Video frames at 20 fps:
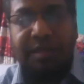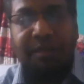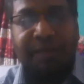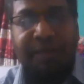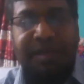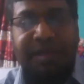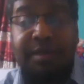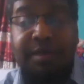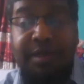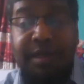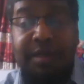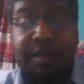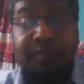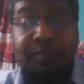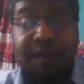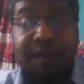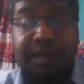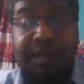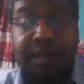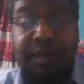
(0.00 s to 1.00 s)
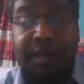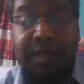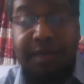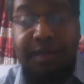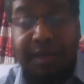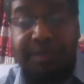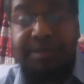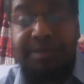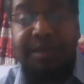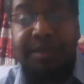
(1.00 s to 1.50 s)
the
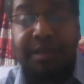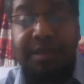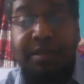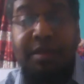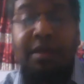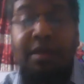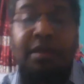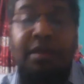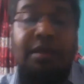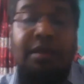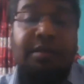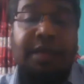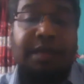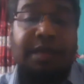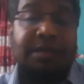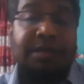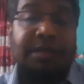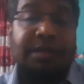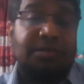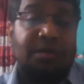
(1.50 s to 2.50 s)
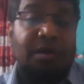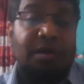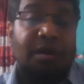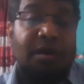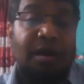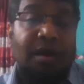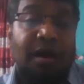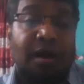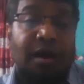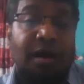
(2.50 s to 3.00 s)
Mediterranean Sea. That is
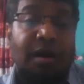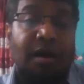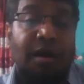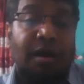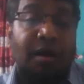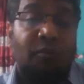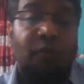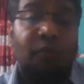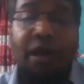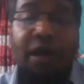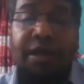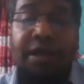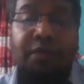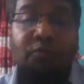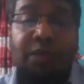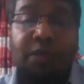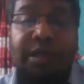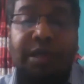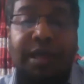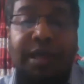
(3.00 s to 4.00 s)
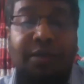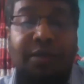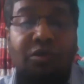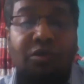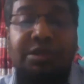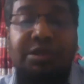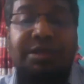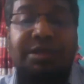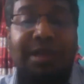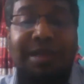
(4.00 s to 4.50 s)
why we can
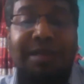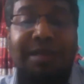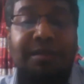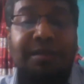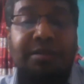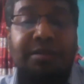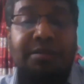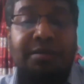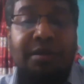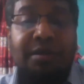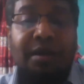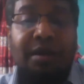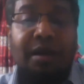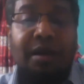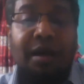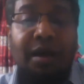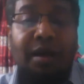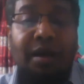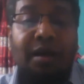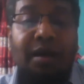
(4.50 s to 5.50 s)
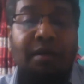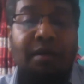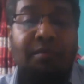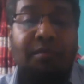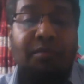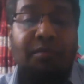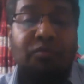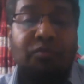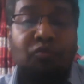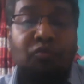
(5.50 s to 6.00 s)
consider it
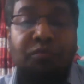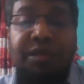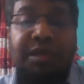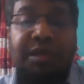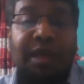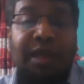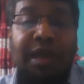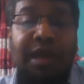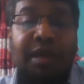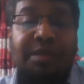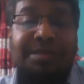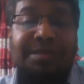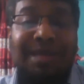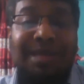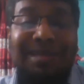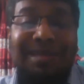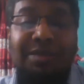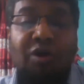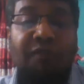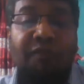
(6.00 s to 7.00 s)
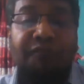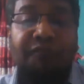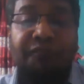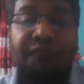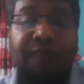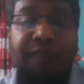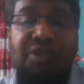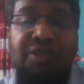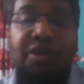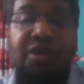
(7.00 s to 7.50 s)
to be a setting of
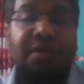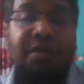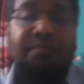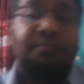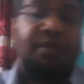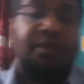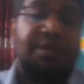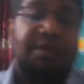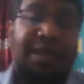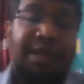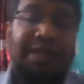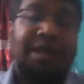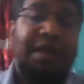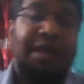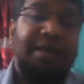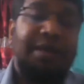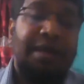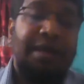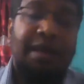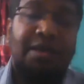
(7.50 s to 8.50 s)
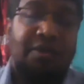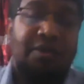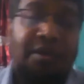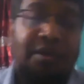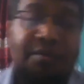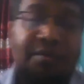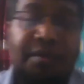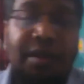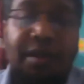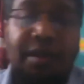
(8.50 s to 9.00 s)
nature, setting under
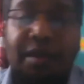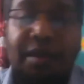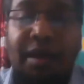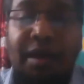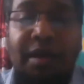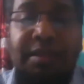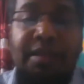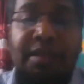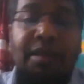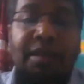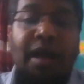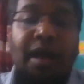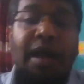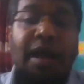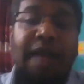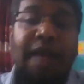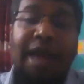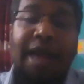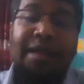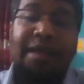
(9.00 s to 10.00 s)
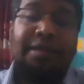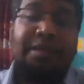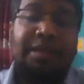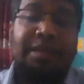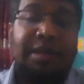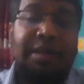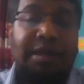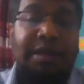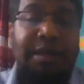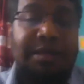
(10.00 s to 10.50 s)
nature. And another
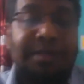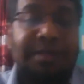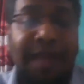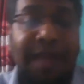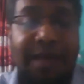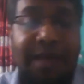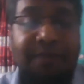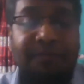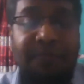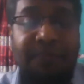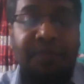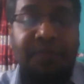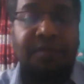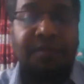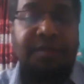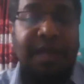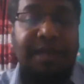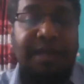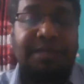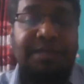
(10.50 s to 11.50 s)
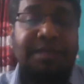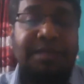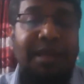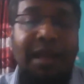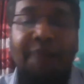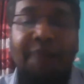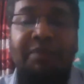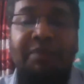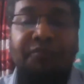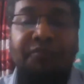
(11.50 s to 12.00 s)
thing is that there is the
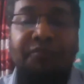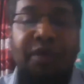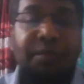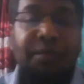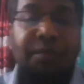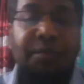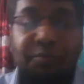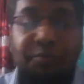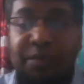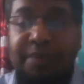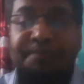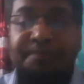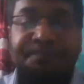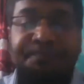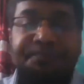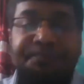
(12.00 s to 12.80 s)
love affair between